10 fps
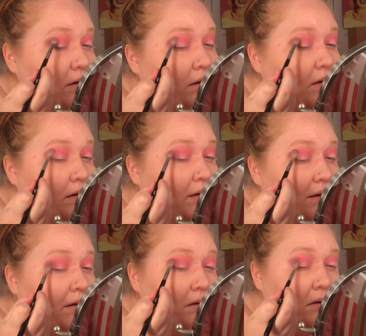
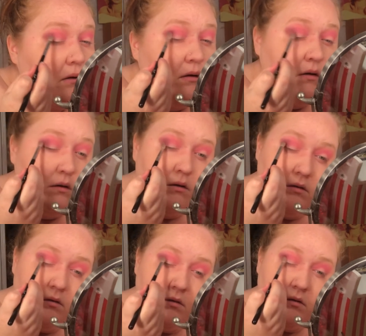
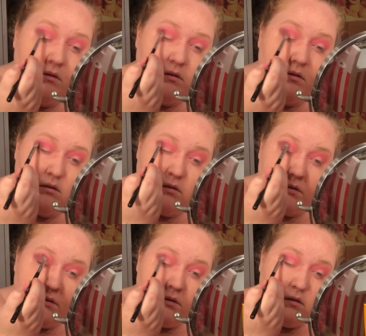
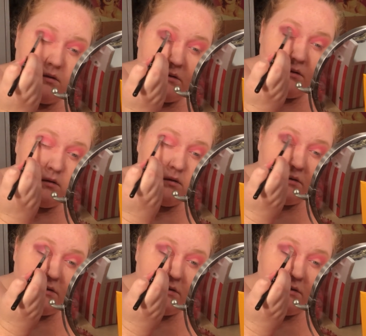Nobody speaks.